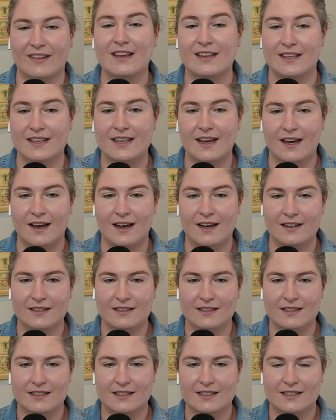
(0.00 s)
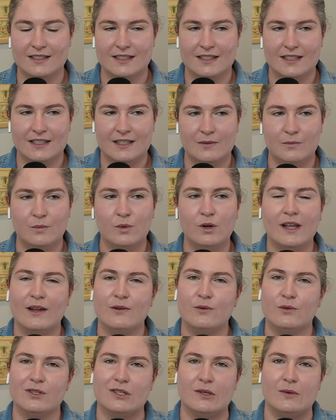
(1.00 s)
yeah. Well,
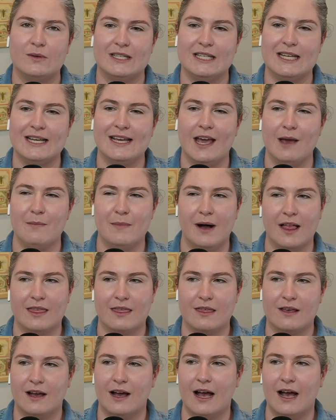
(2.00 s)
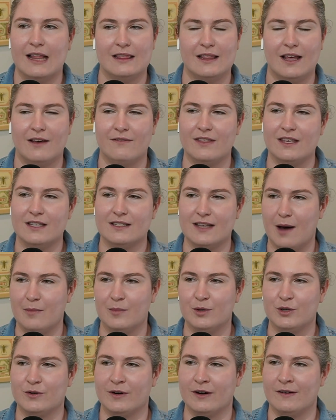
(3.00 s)
and also a 10K month, I love these
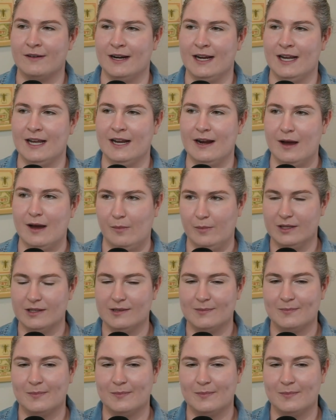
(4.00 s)
arbitrary numbers